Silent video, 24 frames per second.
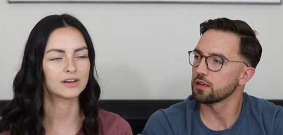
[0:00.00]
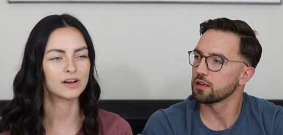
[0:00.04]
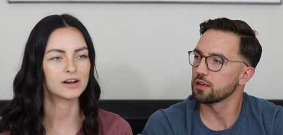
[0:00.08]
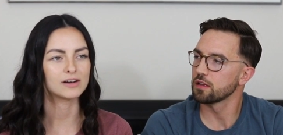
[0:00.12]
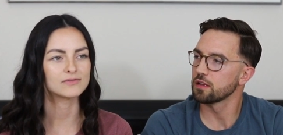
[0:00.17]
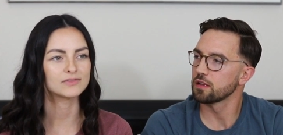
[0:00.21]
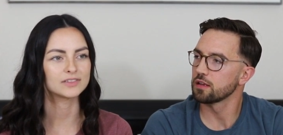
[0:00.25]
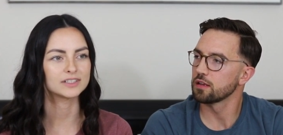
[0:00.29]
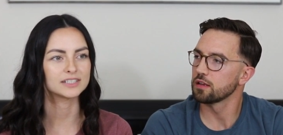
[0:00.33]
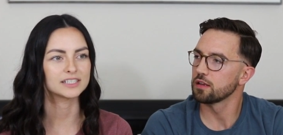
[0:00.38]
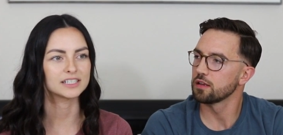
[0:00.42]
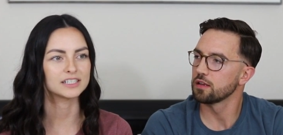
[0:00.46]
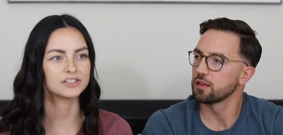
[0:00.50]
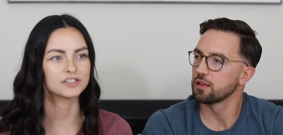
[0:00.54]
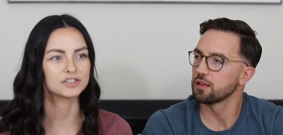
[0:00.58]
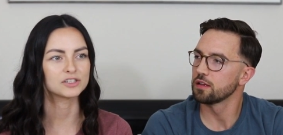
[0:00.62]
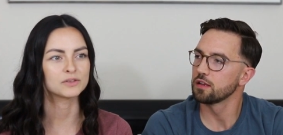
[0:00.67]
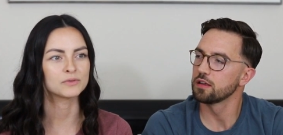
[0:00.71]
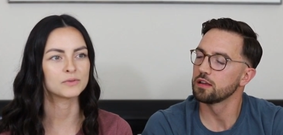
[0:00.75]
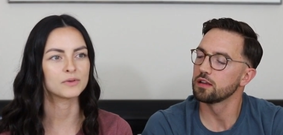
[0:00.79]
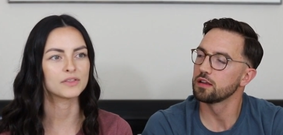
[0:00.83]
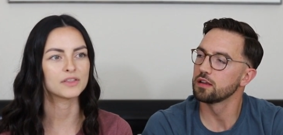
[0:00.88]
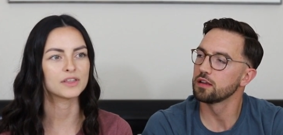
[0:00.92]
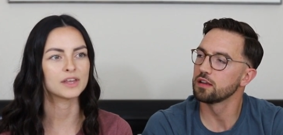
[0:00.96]
Speaker 1: a
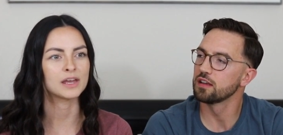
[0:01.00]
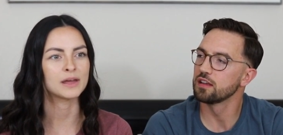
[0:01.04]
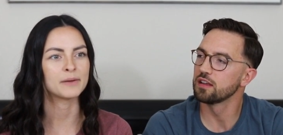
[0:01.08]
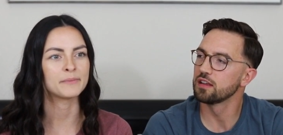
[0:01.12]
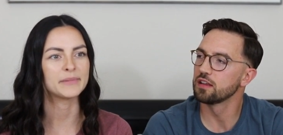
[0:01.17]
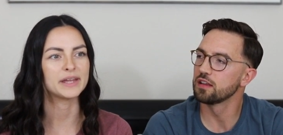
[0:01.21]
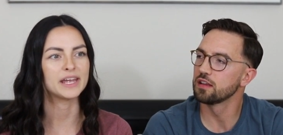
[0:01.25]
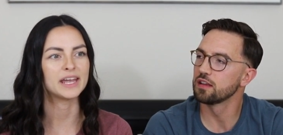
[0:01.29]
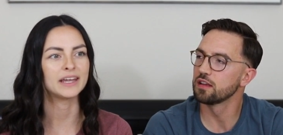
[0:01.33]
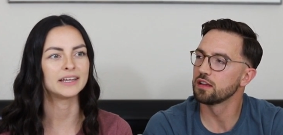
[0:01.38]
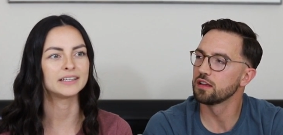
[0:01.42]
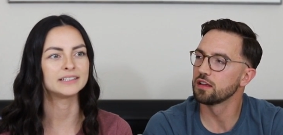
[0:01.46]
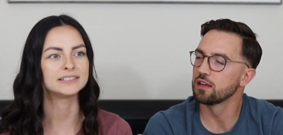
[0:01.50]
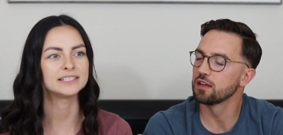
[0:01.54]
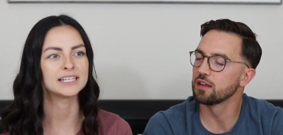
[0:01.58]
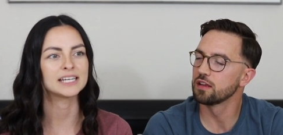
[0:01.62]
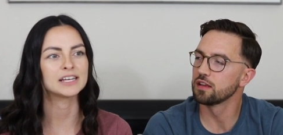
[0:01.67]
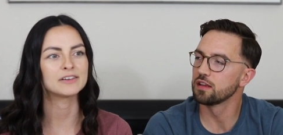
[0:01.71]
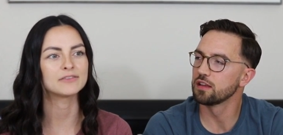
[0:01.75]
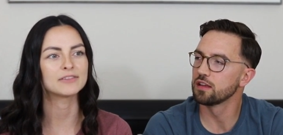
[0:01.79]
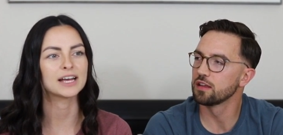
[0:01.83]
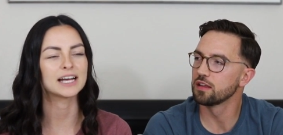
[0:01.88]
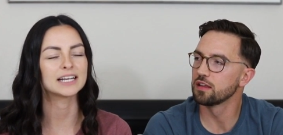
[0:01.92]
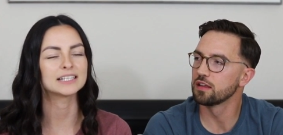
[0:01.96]
conversation with them and
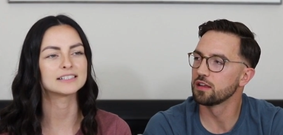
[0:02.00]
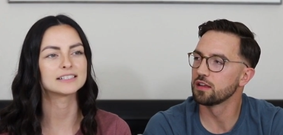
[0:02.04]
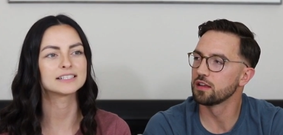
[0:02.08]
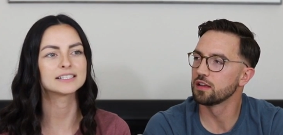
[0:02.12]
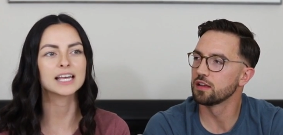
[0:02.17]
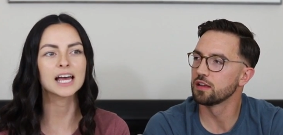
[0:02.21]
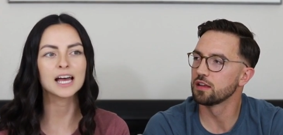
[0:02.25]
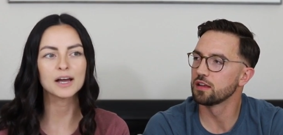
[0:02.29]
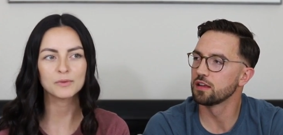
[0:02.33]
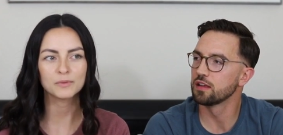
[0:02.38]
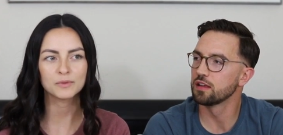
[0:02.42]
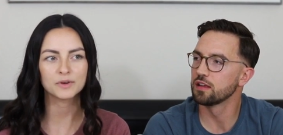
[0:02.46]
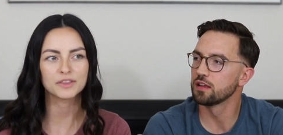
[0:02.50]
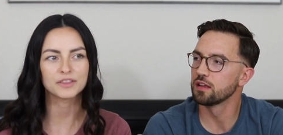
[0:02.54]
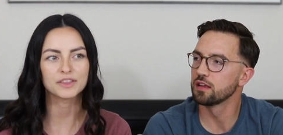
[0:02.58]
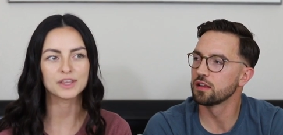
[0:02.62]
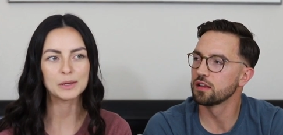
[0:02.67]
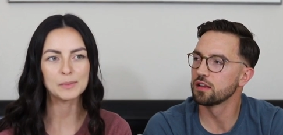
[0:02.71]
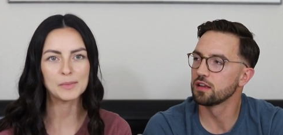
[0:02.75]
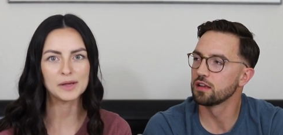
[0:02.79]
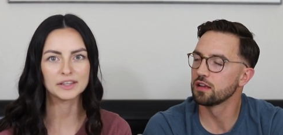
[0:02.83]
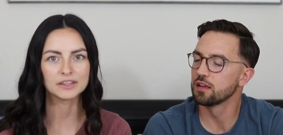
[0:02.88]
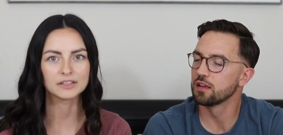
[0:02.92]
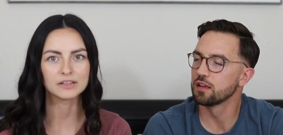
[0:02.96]
Dave had sat with
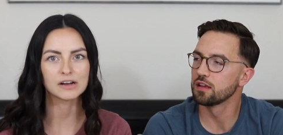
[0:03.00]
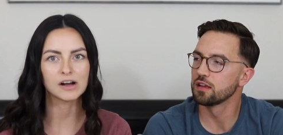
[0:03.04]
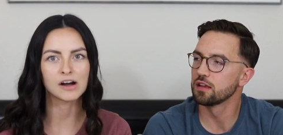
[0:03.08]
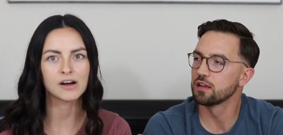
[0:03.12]
them at the